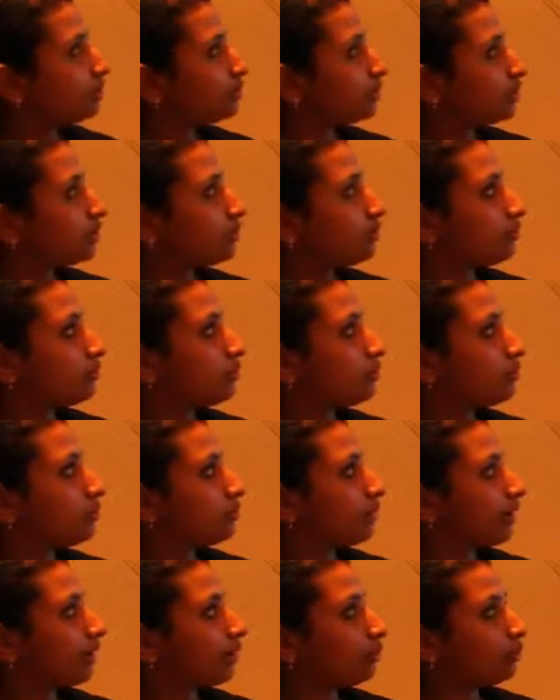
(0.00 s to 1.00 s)
which
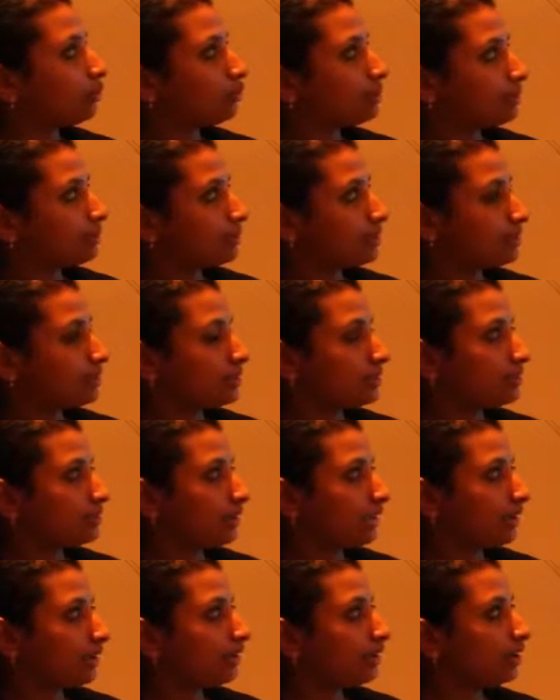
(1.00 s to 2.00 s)
involve my own remittance
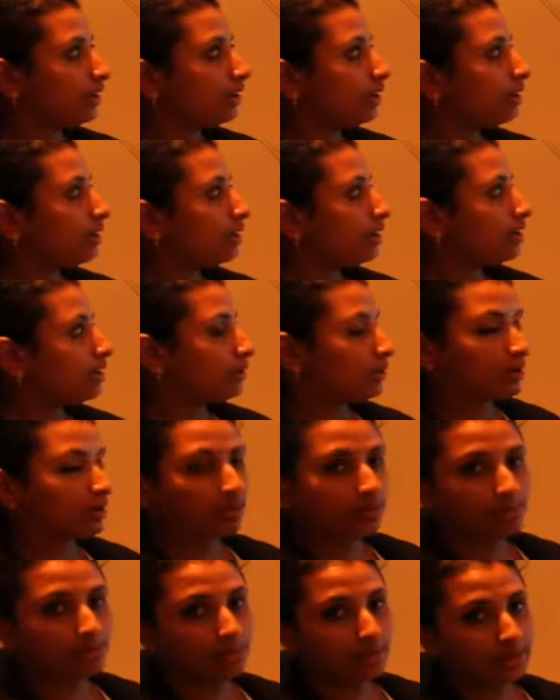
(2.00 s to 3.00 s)
behavior
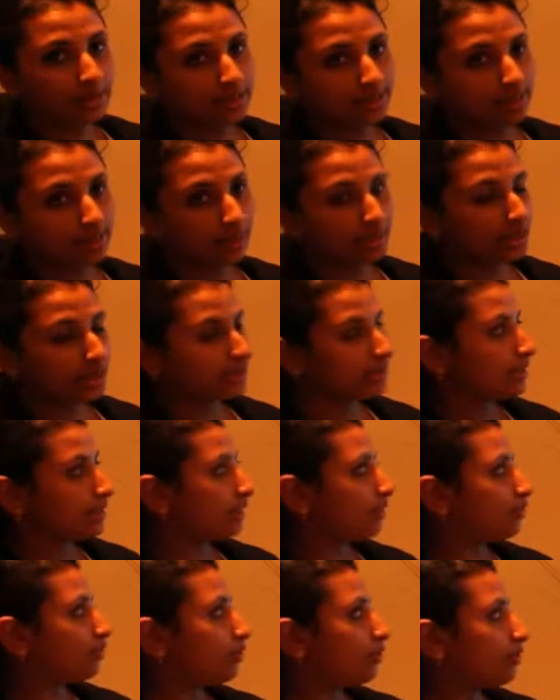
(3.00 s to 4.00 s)
by developing a
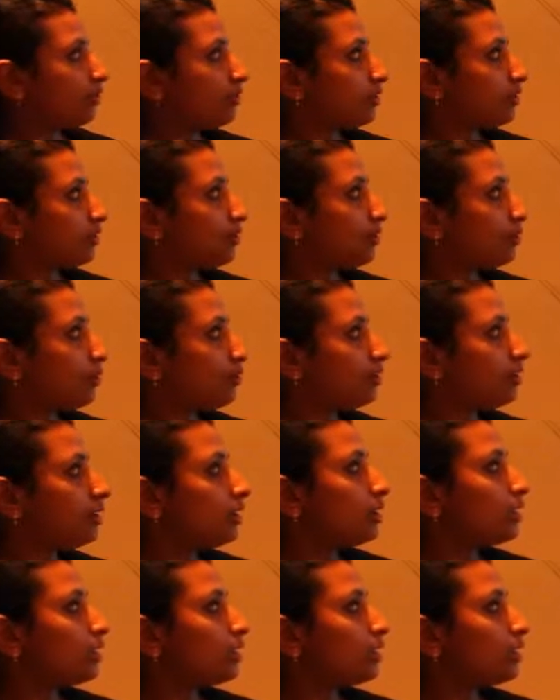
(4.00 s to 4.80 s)
self-monitor report.